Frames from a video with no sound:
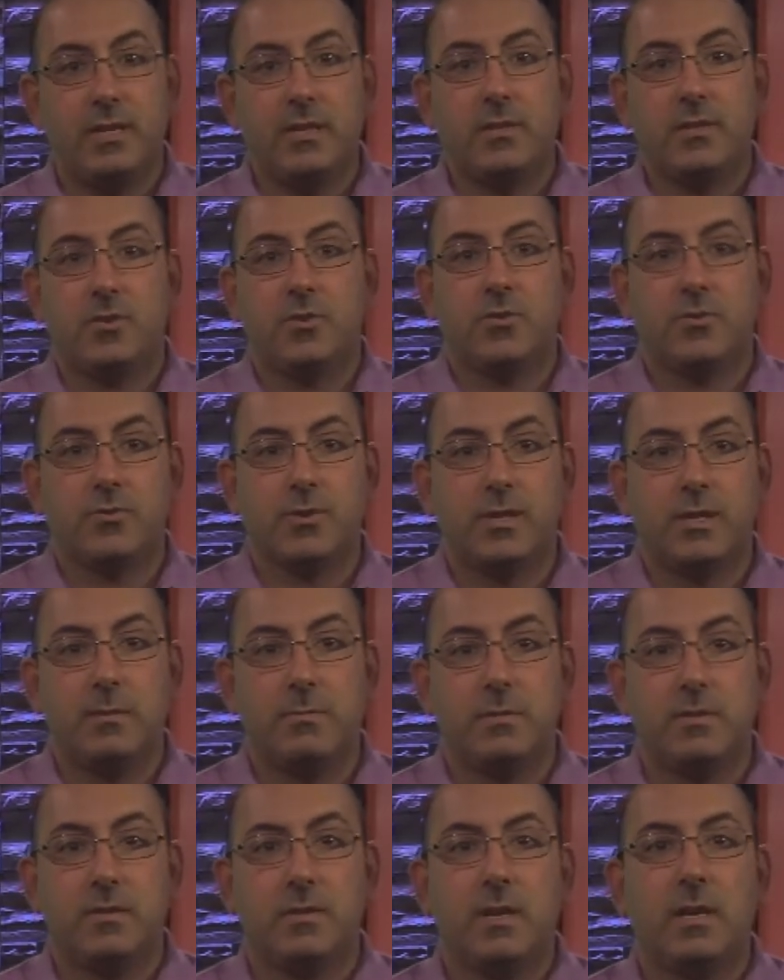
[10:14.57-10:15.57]
into
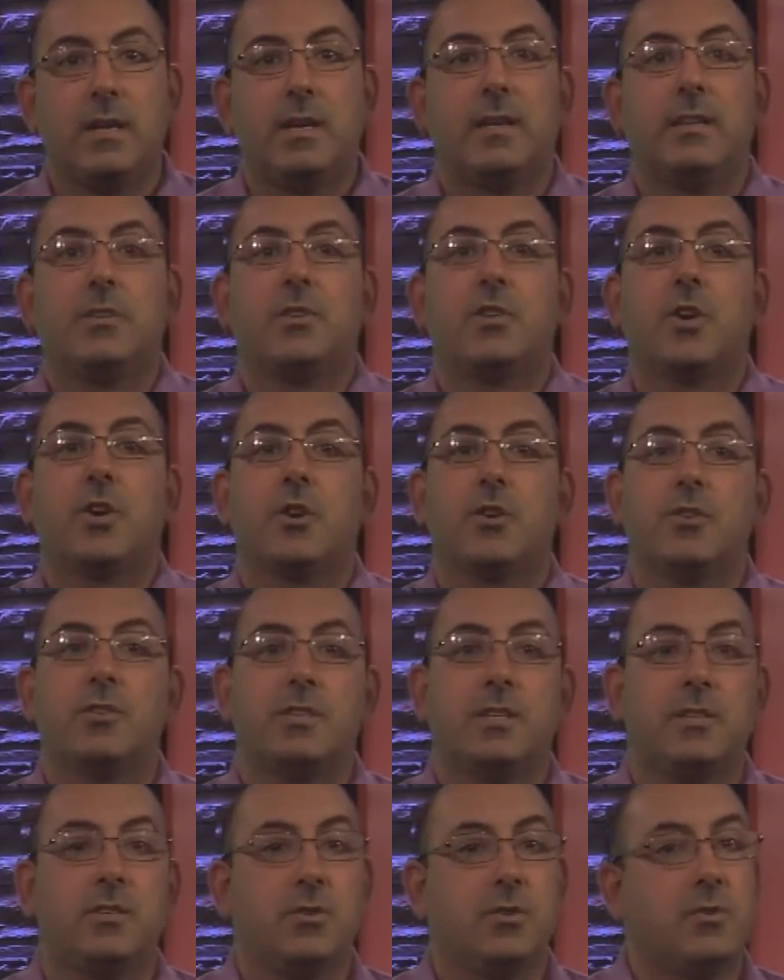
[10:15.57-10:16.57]
dreams
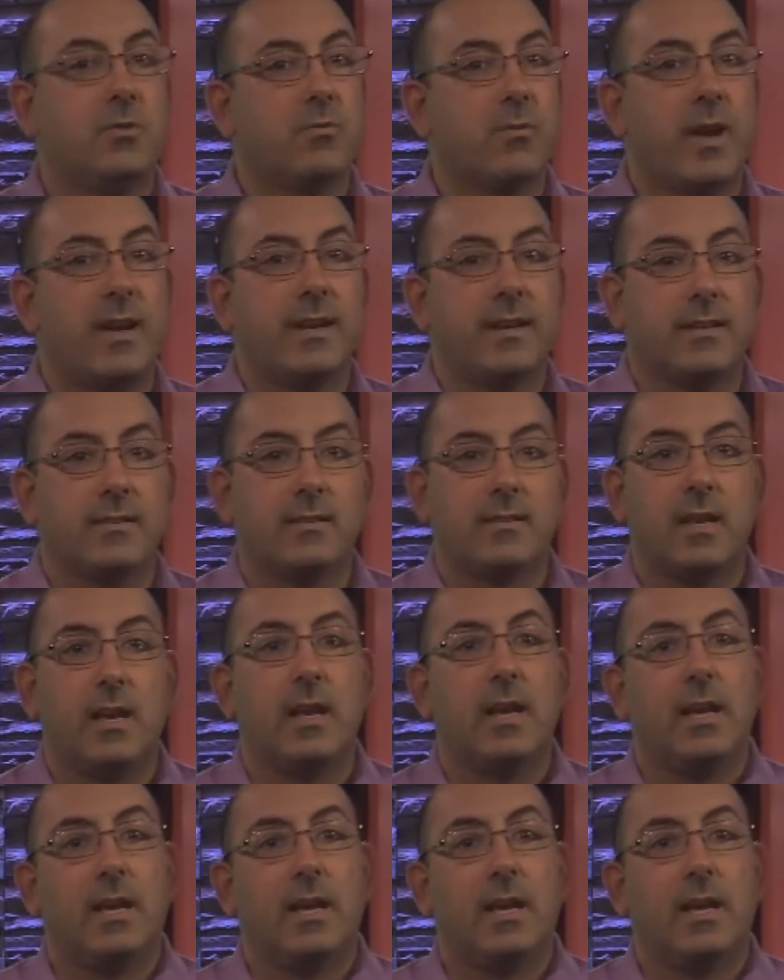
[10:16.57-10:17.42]
turns into greatness.